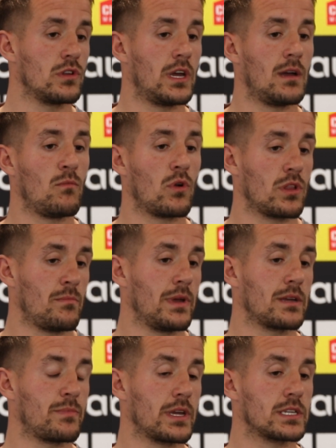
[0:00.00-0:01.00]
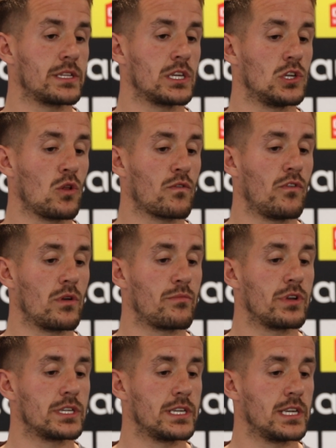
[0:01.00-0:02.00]
One of the biggest things you look for in
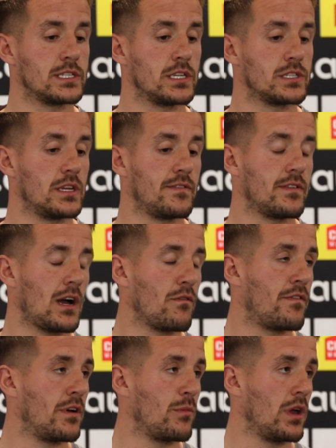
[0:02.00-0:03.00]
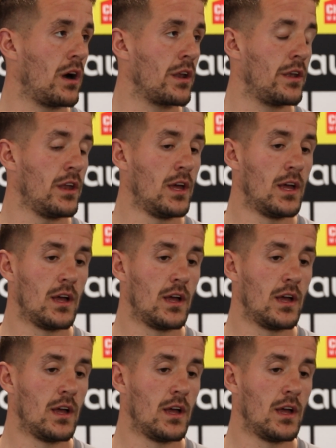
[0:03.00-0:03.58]
pre-season is how fit we are, and